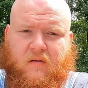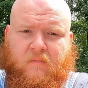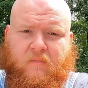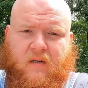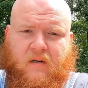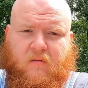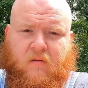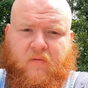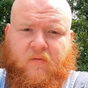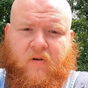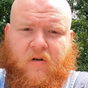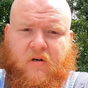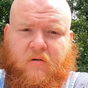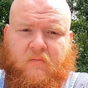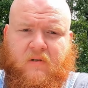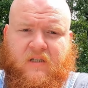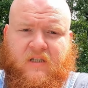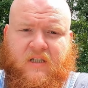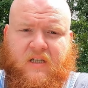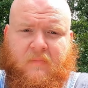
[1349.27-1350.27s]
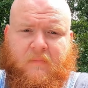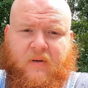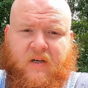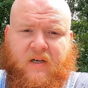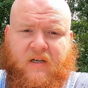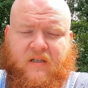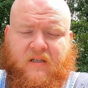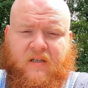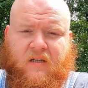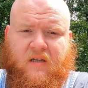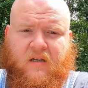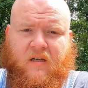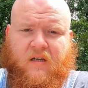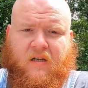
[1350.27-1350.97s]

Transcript: Medal of Honor recipient